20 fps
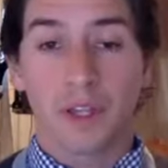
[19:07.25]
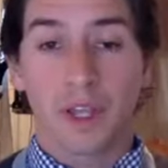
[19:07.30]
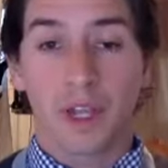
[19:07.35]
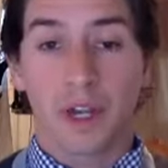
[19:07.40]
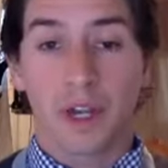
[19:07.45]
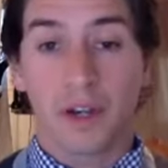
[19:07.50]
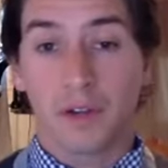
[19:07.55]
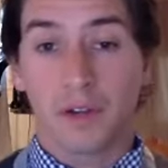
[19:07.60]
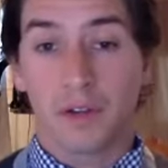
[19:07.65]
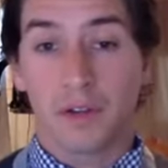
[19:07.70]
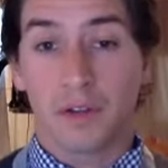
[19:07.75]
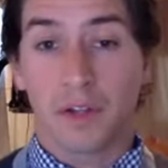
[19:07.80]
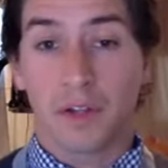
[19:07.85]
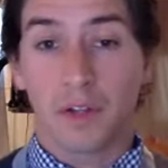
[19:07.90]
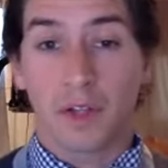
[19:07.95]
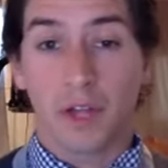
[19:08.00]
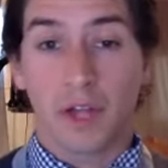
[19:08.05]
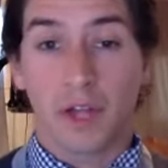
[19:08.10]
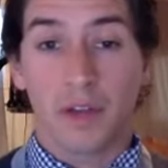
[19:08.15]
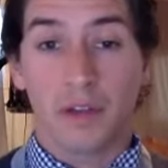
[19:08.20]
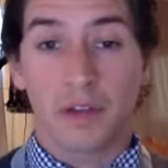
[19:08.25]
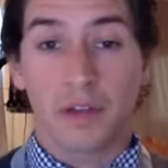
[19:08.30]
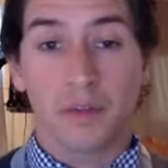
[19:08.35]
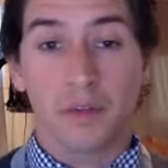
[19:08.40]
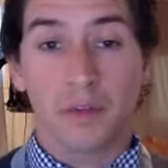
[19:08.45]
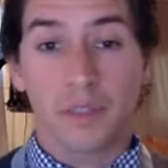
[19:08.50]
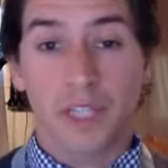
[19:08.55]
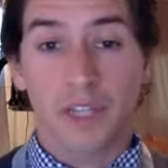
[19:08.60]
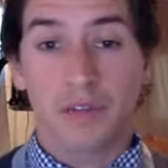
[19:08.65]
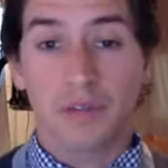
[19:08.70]
and a lot of
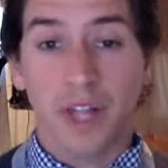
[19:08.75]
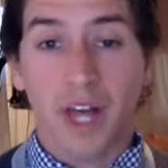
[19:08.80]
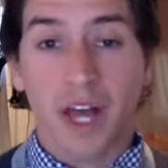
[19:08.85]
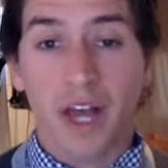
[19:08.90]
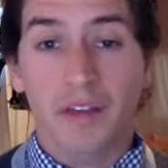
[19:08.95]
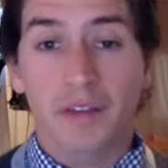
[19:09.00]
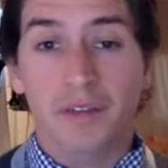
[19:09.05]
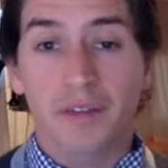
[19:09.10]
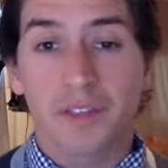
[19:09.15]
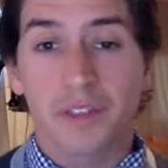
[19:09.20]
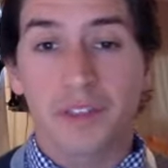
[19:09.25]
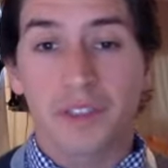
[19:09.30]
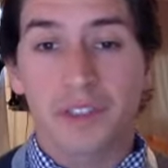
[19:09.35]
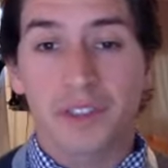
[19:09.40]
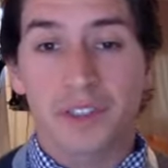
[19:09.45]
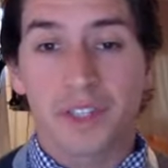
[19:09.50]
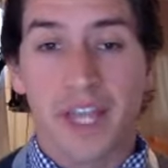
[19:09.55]
them save lives.